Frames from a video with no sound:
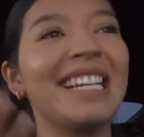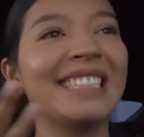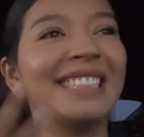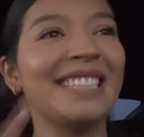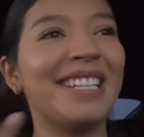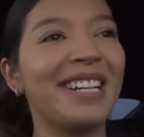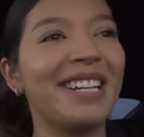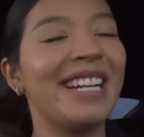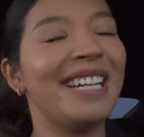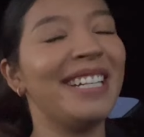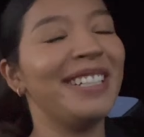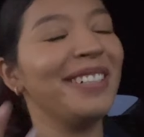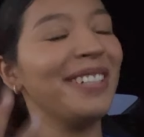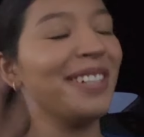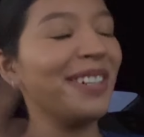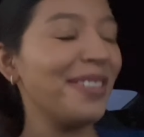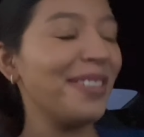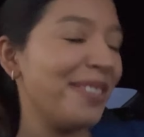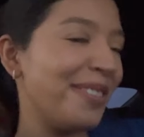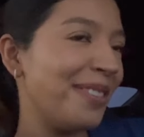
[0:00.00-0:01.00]
sorry.
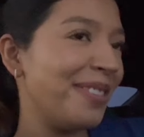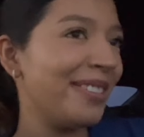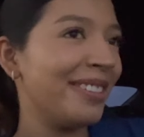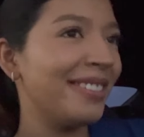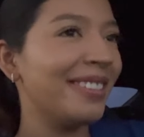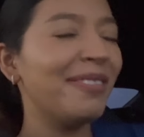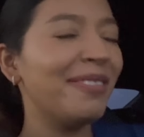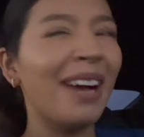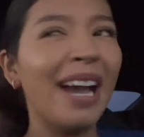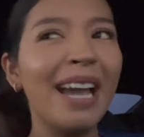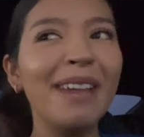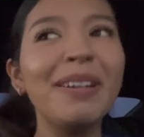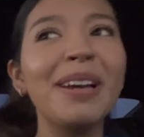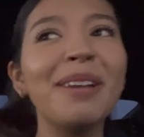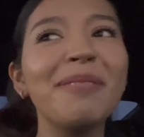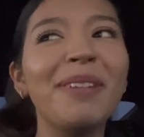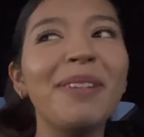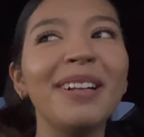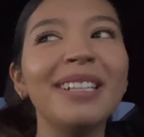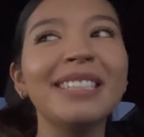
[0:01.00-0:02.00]
Uh, why am I
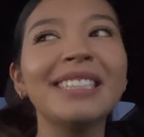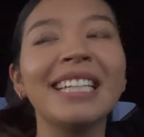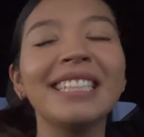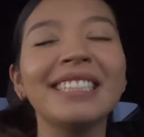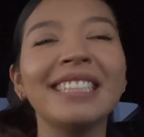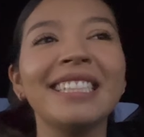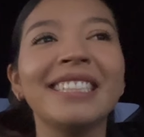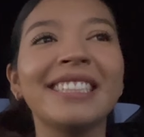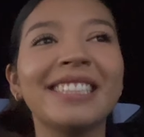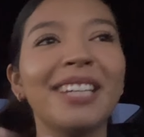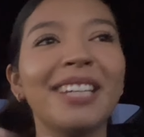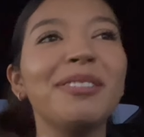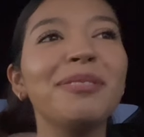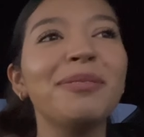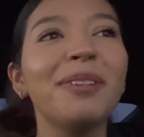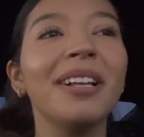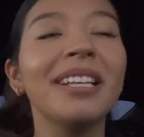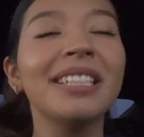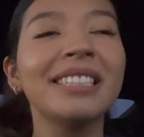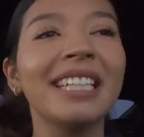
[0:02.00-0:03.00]
apologizing? Stop
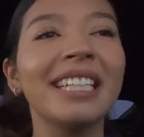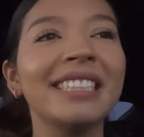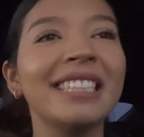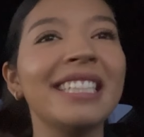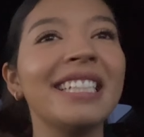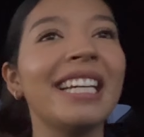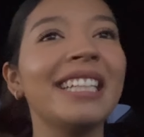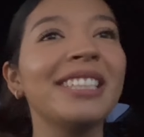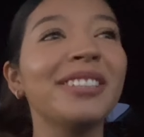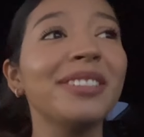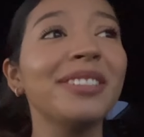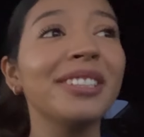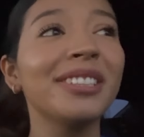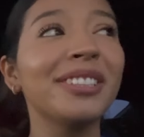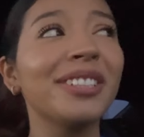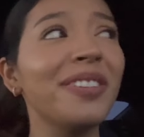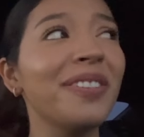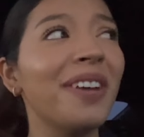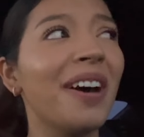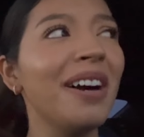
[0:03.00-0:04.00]
apologizing. I do this
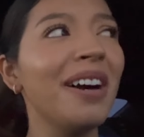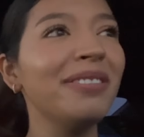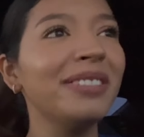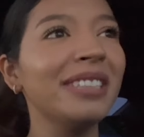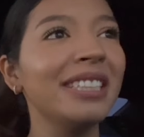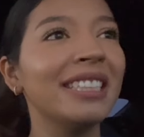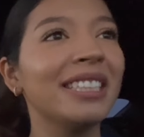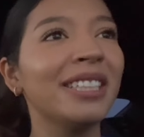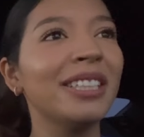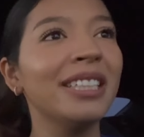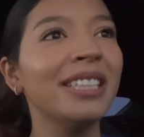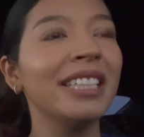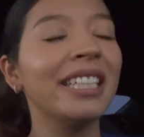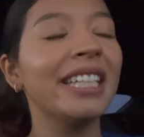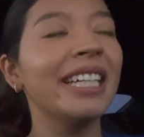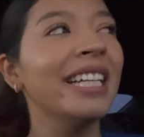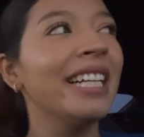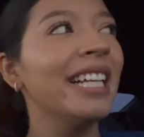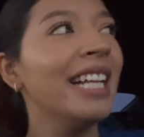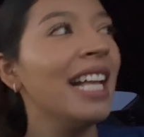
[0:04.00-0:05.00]
so often. Ugh.
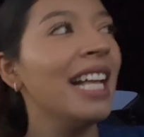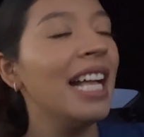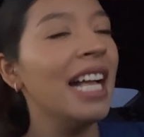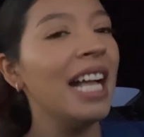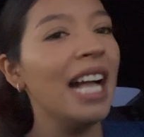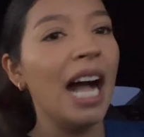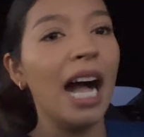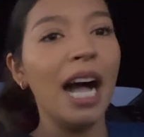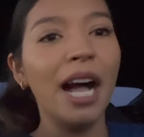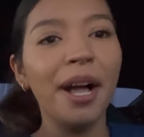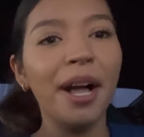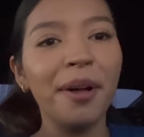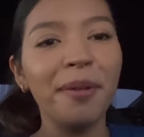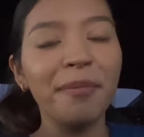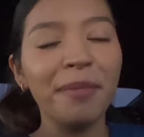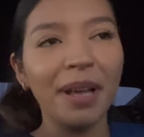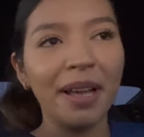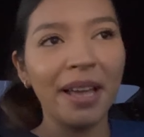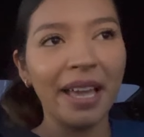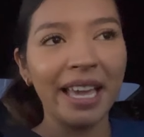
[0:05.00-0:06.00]

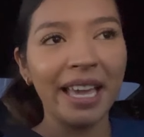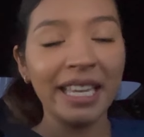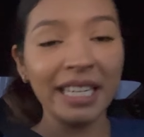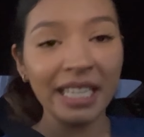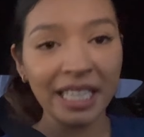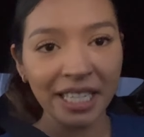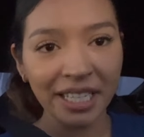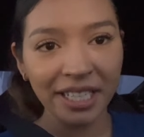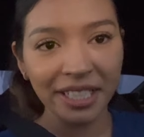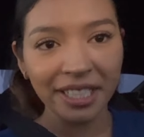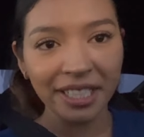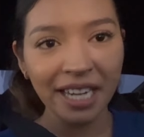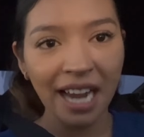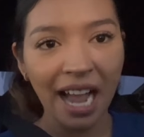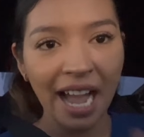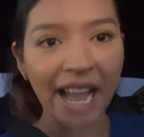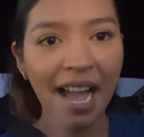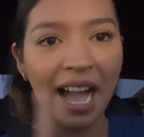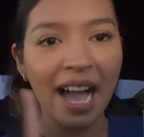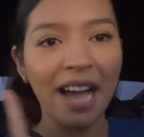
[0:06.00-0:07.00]
Um, in here
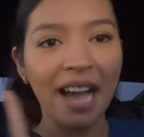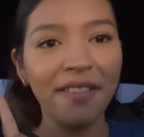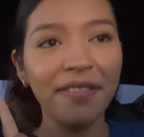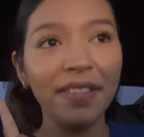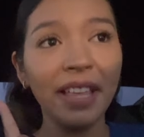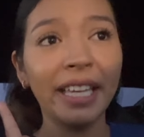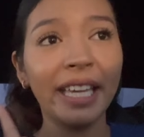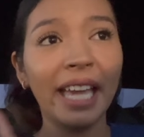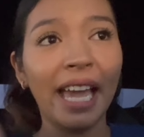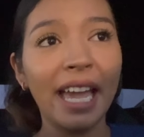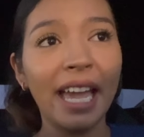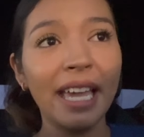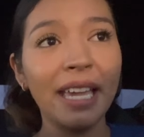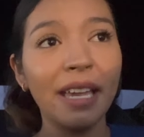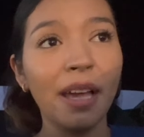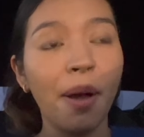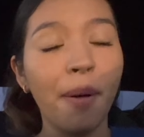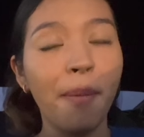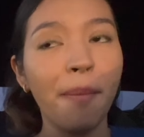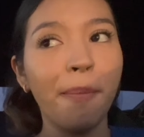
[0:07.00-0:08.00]
I have like a,
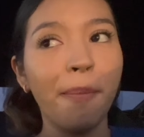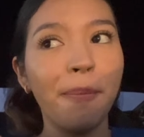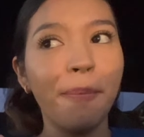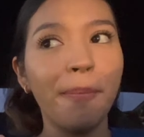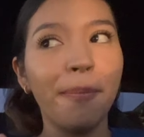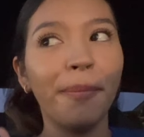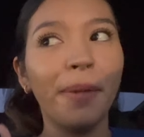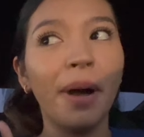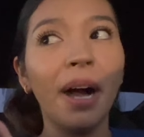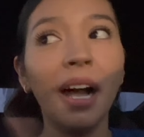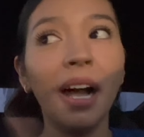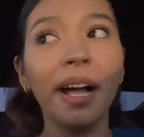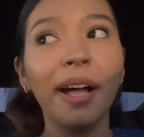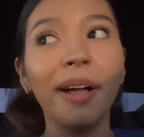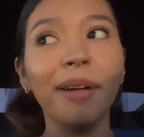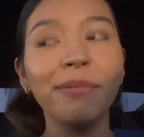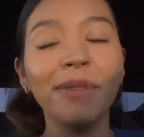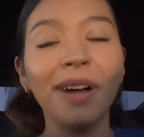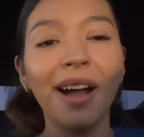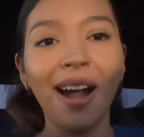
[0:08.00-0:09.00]

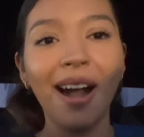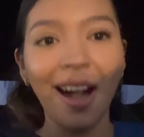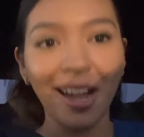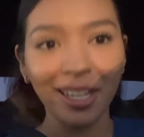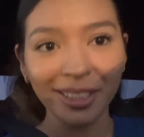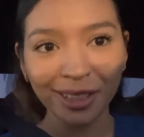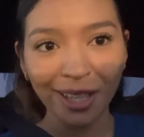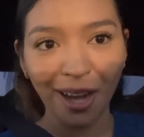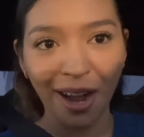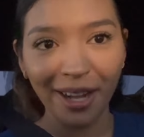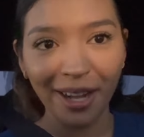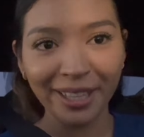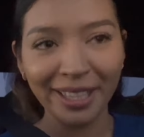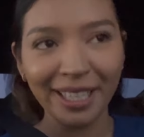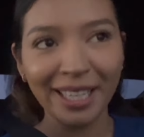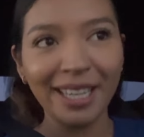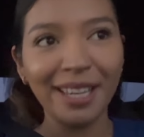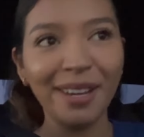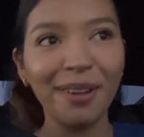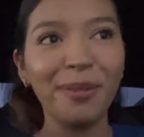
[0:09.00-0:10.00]
um, hot
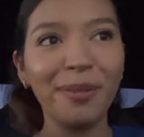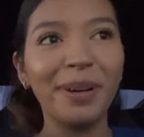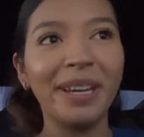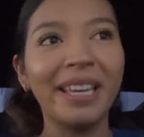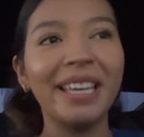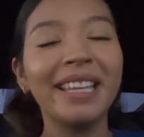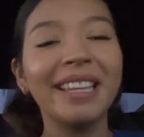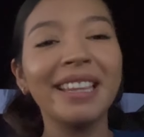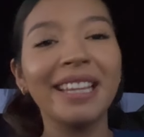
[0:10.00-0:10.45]
chocolate with